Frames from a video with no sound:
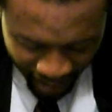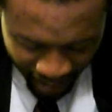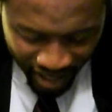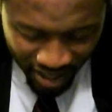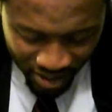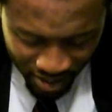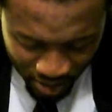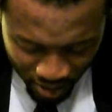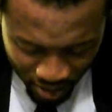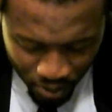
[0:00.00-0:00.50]

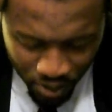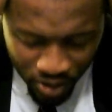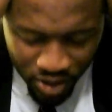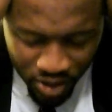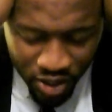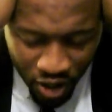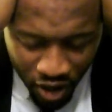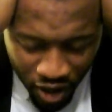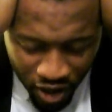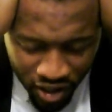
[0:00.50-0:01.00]
And so we're
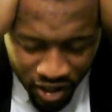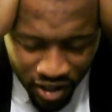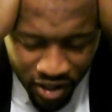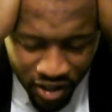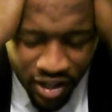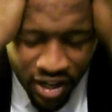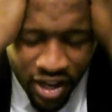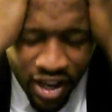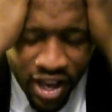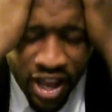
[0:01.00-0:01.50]
talking,
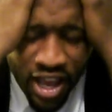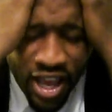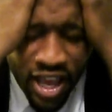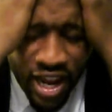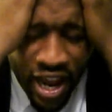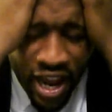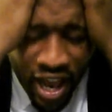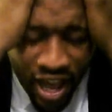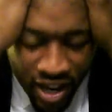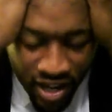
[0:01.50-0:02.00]
and
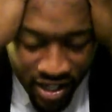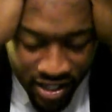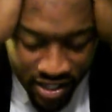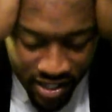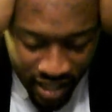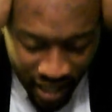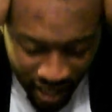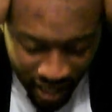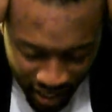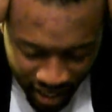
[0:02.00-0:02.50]
I
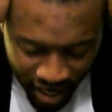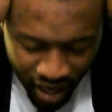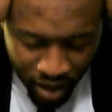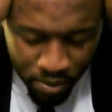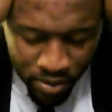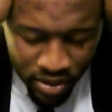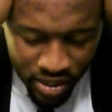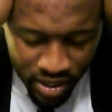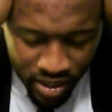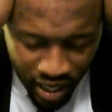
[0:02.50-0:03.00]
understand that
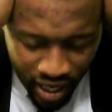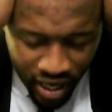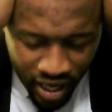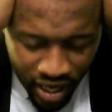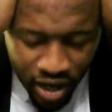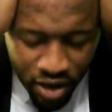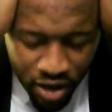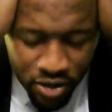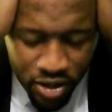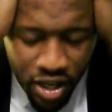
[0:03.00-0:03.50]
I'm standing
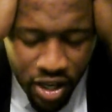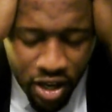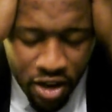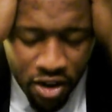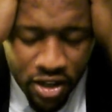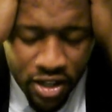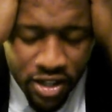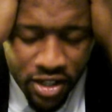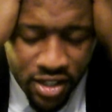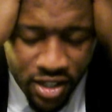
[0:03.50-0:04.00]
out there,
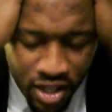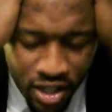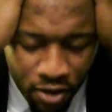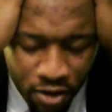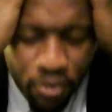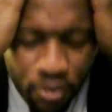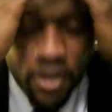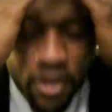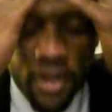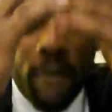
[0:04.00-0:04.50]
and it's
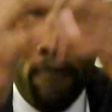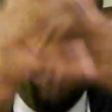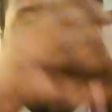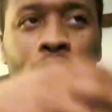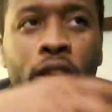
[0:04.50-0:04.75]
different.